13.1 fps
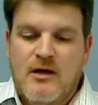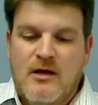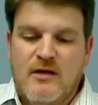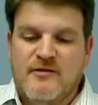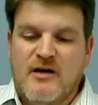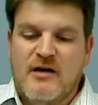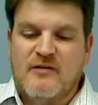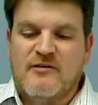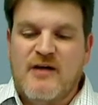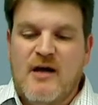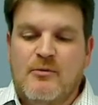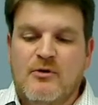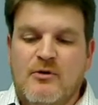is an
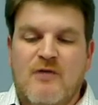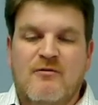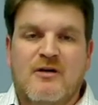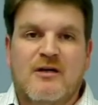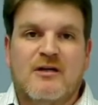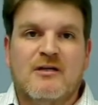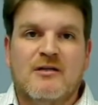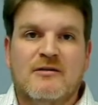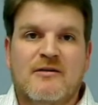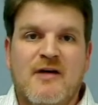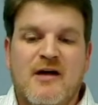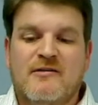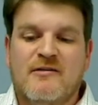example of a
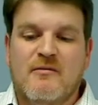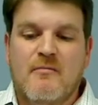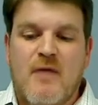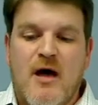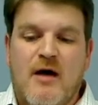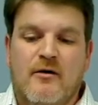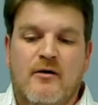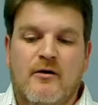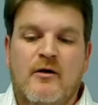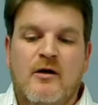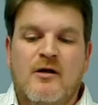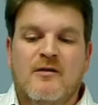contested matter